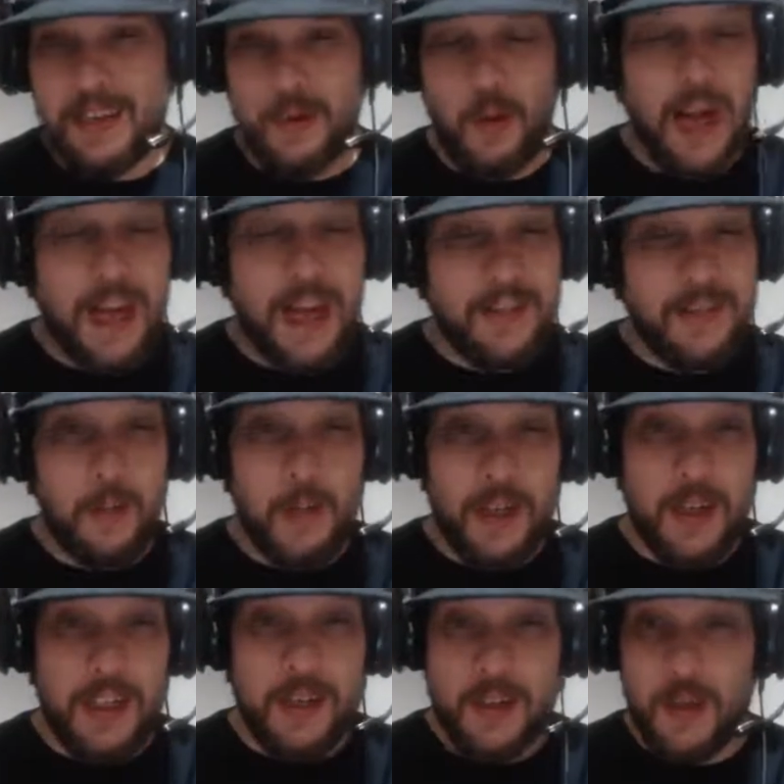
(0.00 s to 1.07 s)
Well, actually, we're
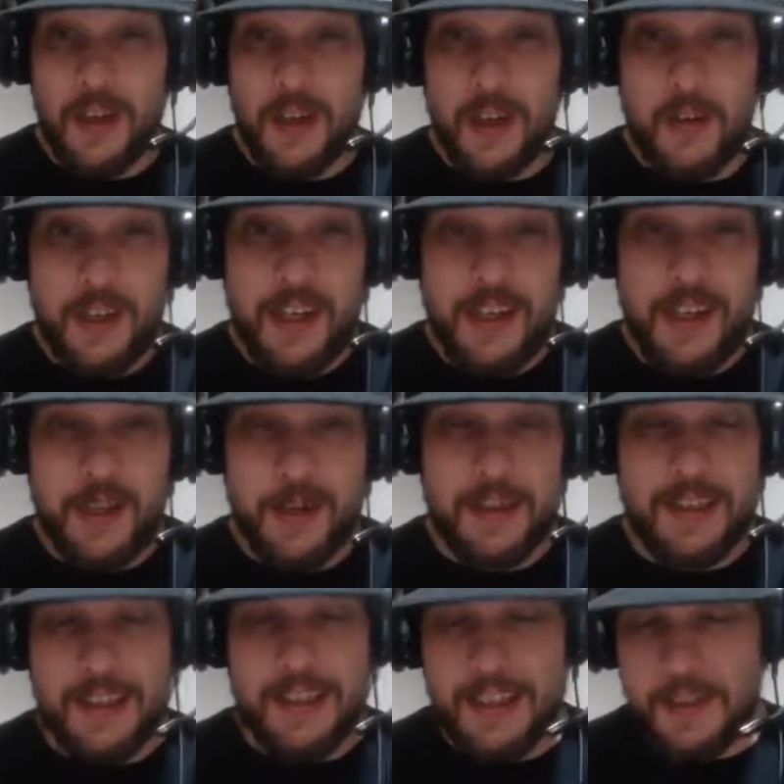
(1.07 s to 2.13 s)
going to show another video because
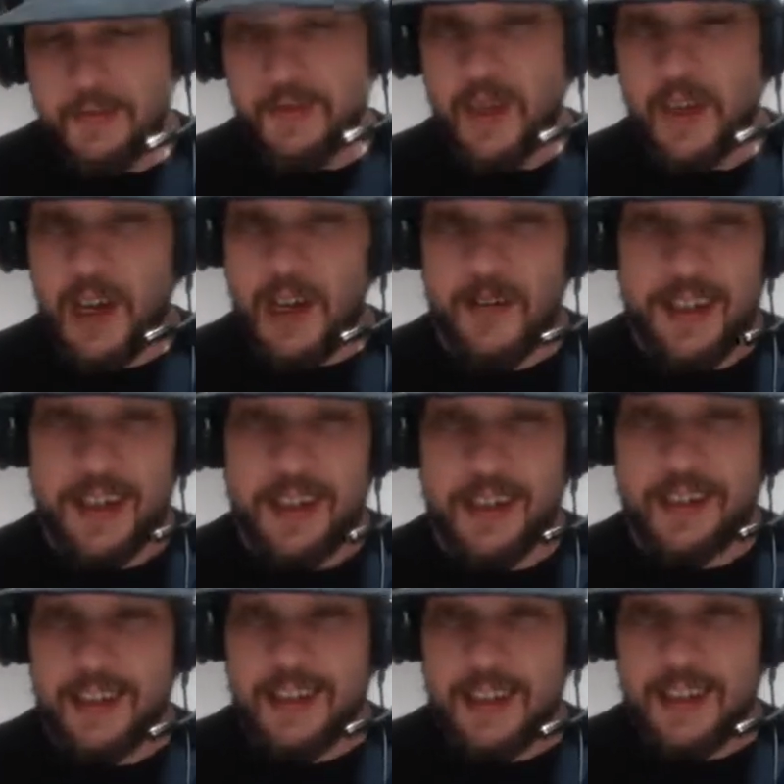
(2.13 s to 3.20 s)
it's involving
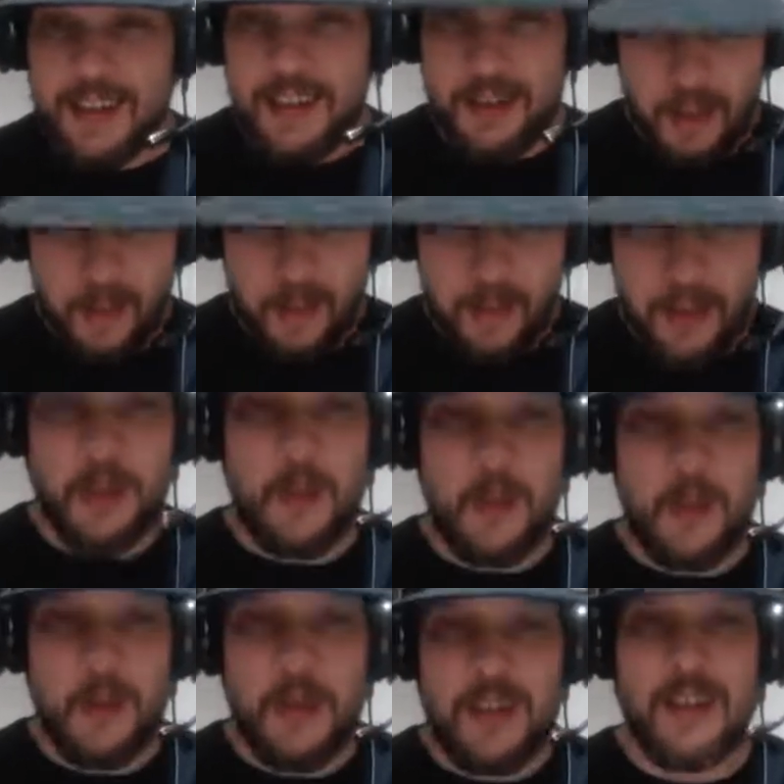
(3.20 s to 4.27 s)
some
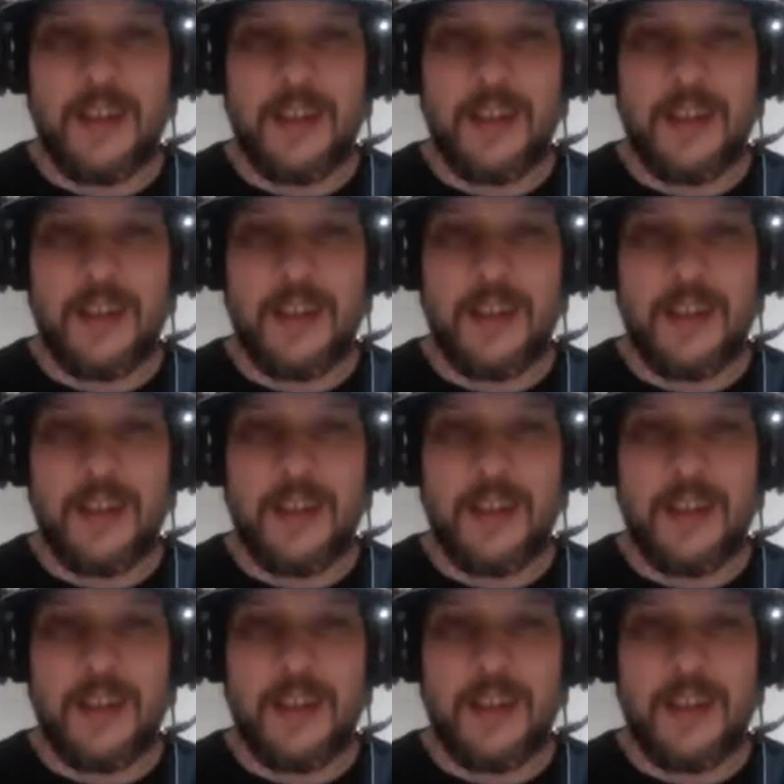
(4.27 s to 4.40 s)
news.